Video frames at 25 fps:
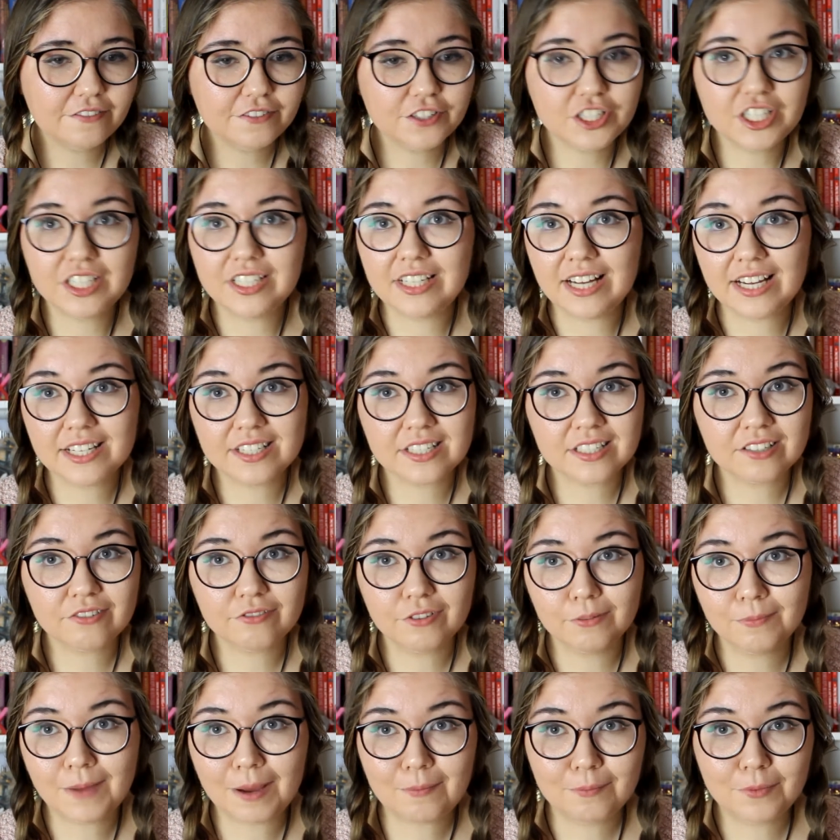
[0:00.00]
She doesn't
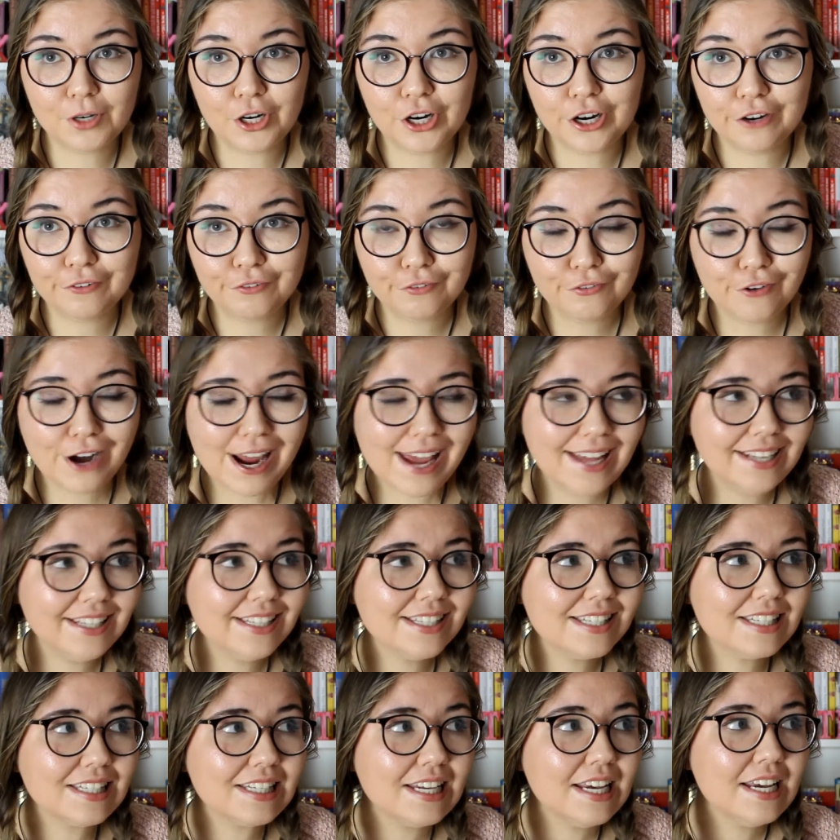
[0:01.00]
remember her
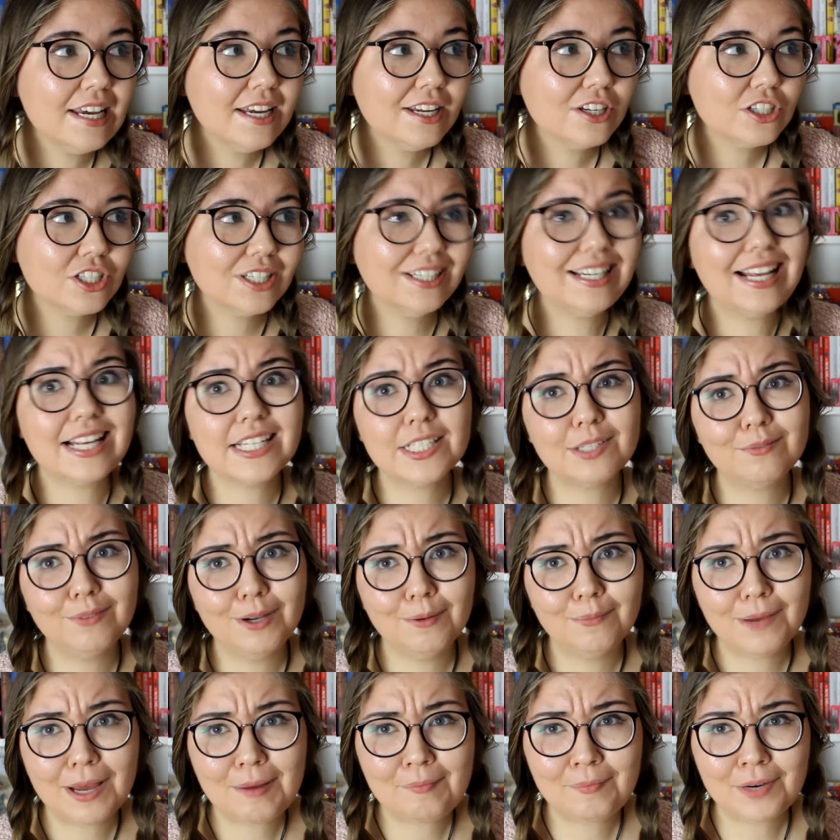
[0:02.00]
friends, she doesn't
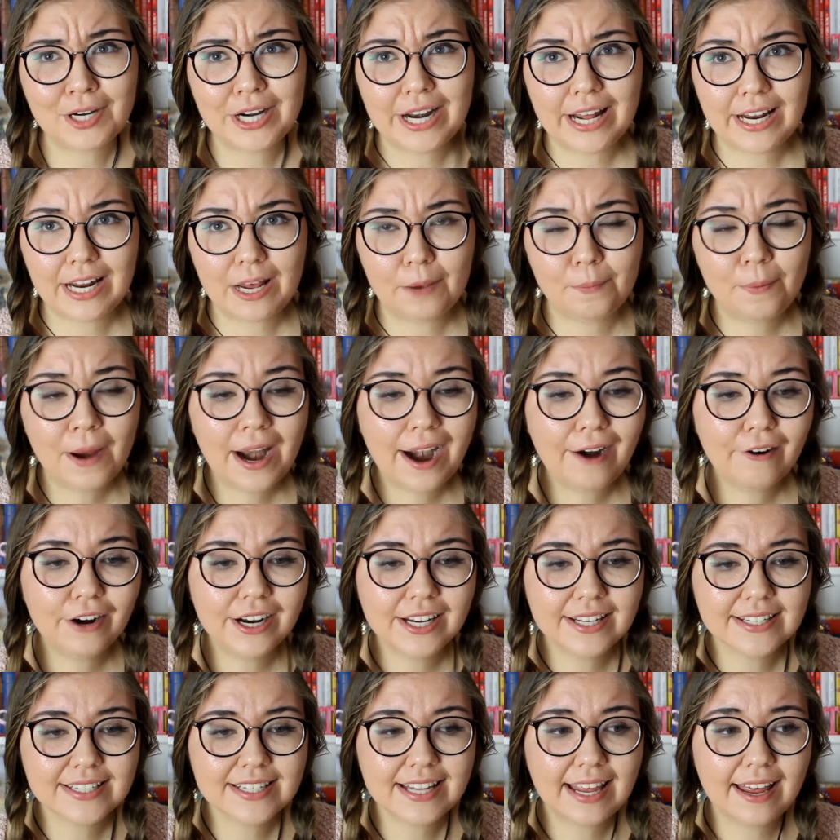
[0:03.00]
remember that her
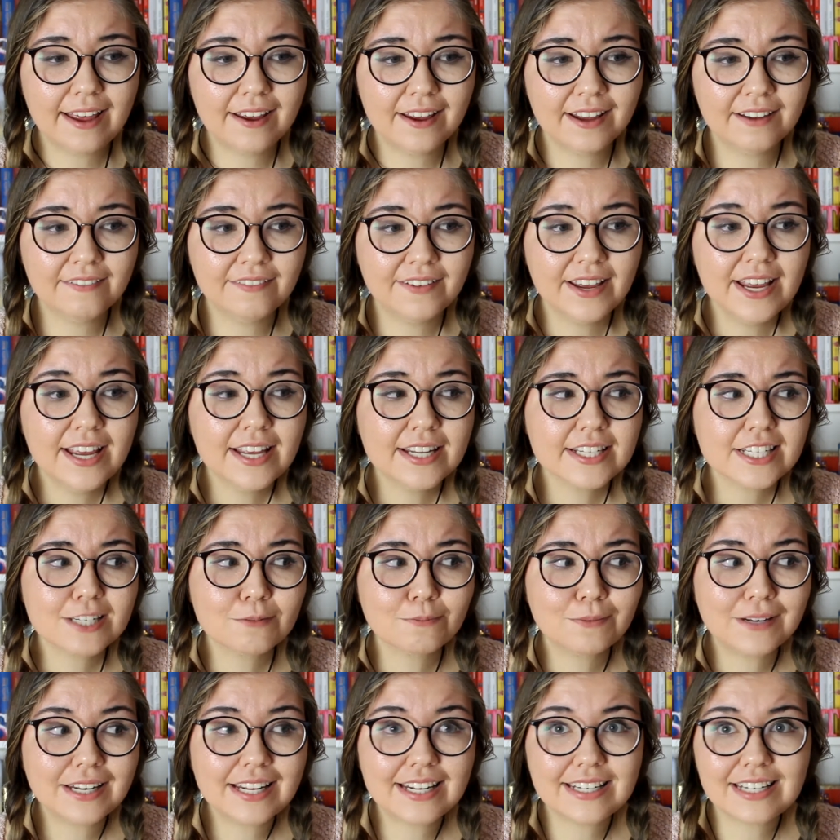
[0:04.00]
parents have
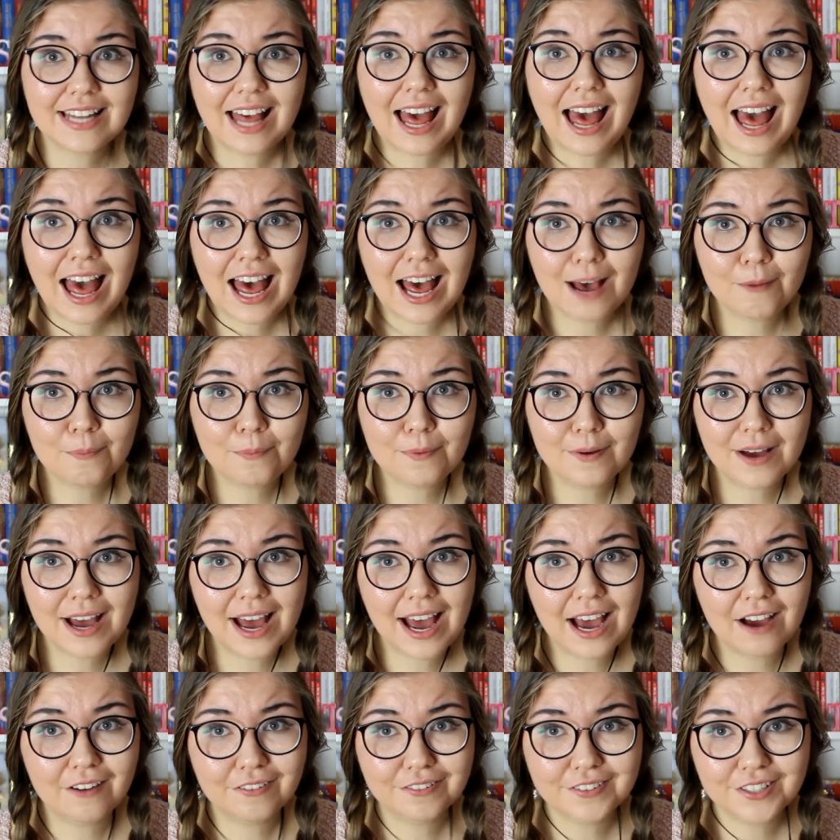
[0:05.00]
split up
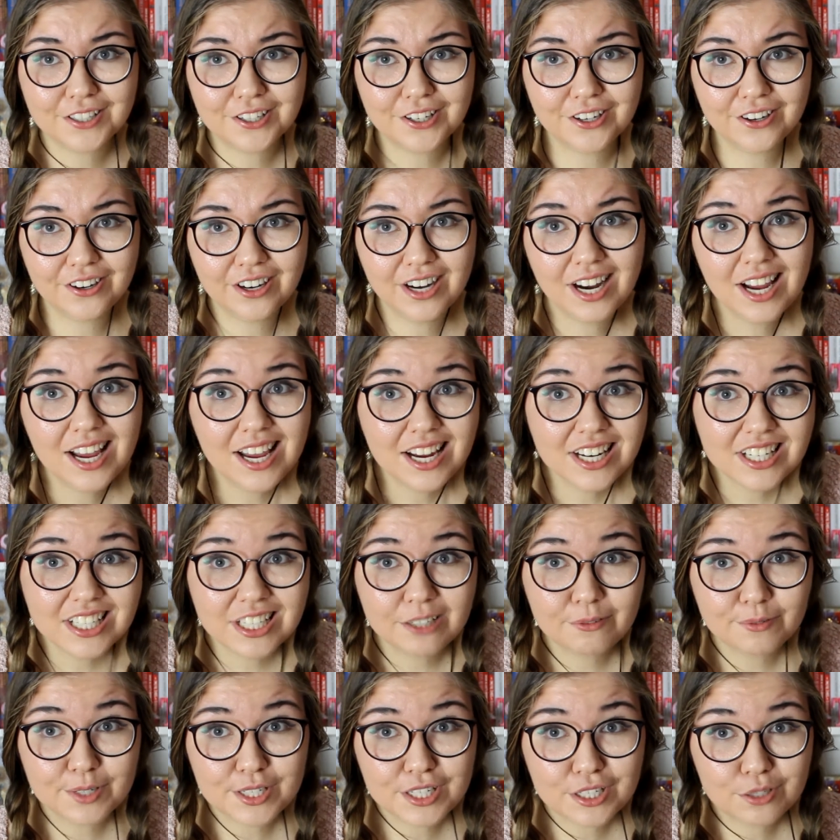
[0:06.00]
after
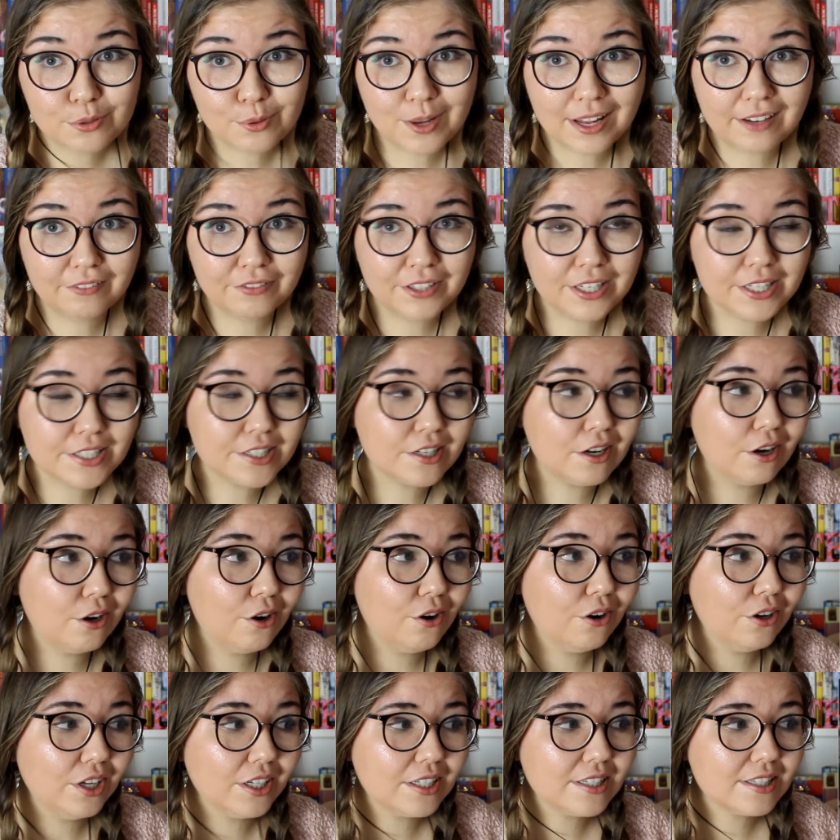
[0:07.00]
she was 12 years
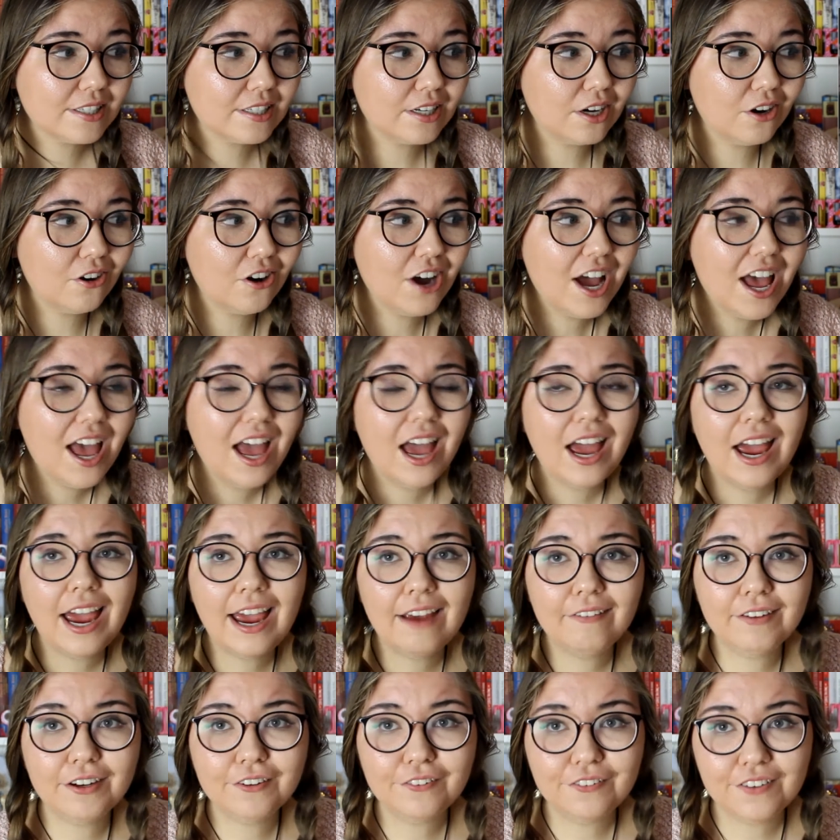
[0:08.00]
old, so
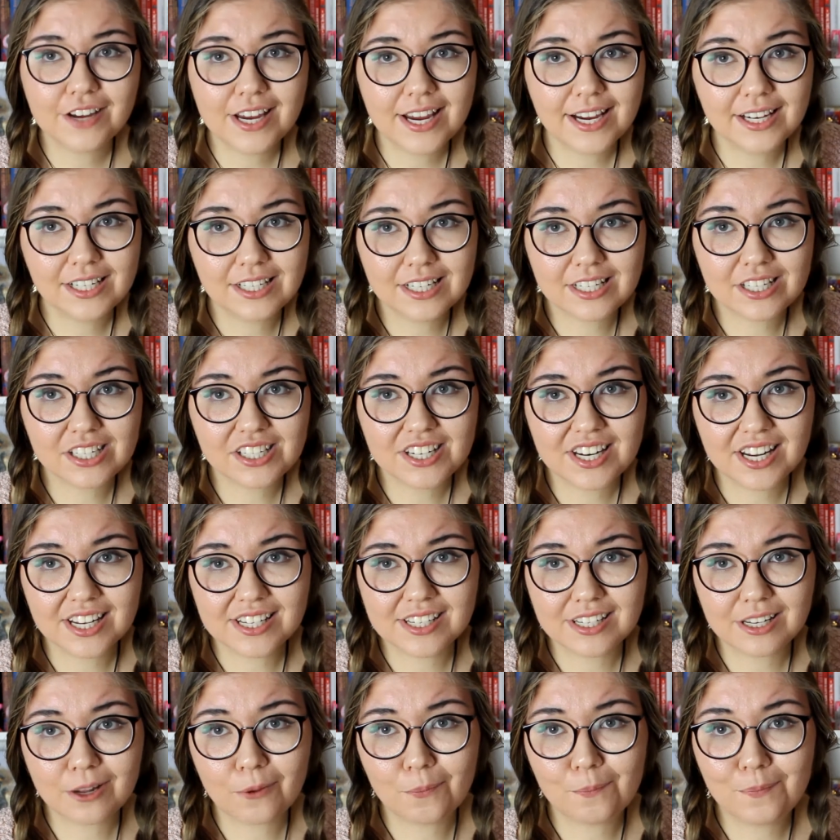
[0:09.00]
everything is
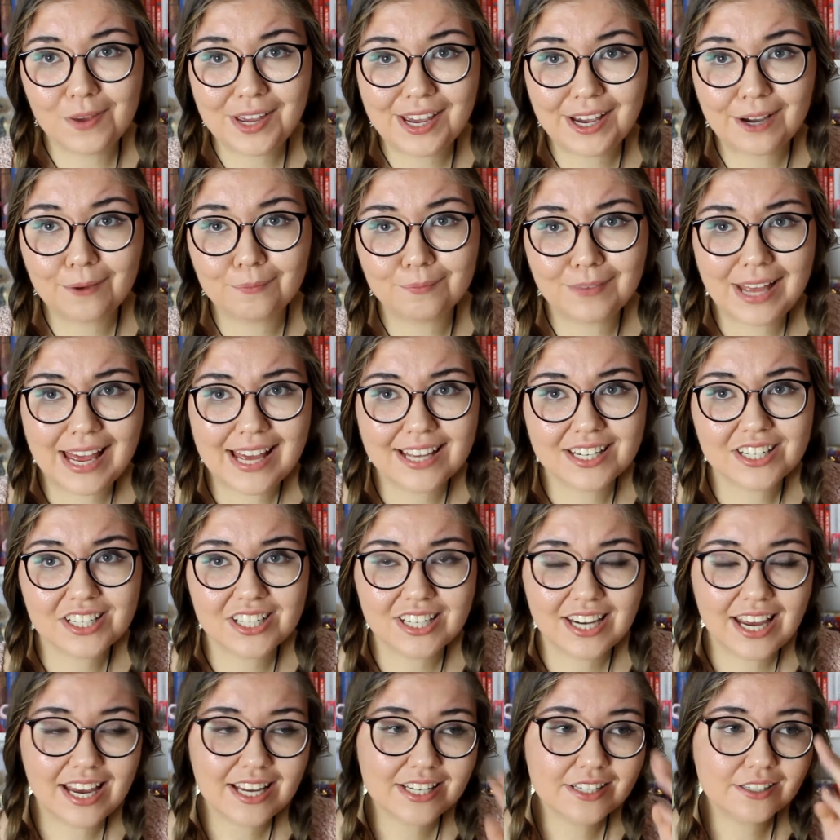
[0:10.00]
just a big mess.
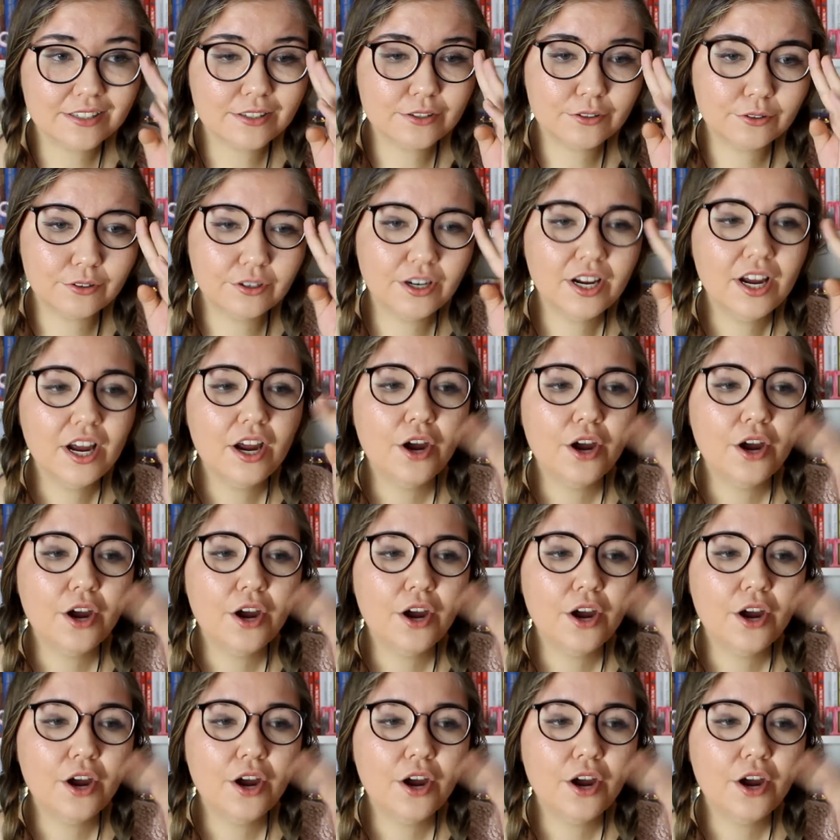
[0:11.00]
She has to